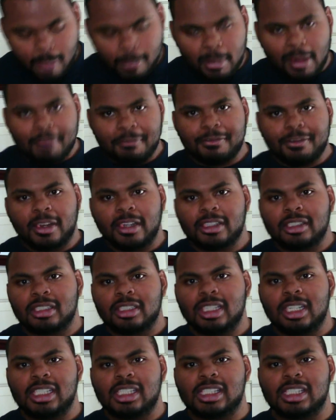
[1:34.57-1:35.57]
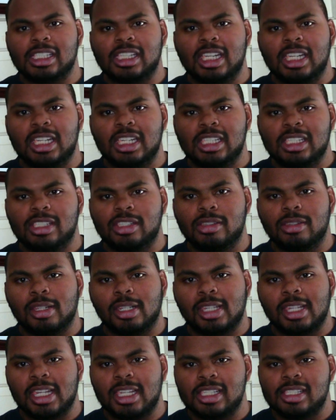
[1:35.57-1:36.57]
But first, let's get into the
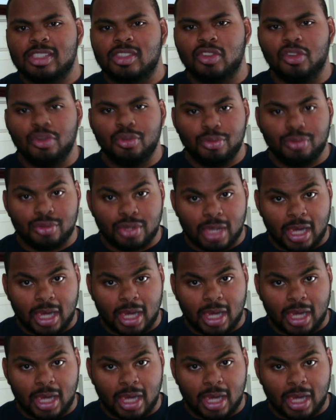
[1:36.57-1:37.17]
latest news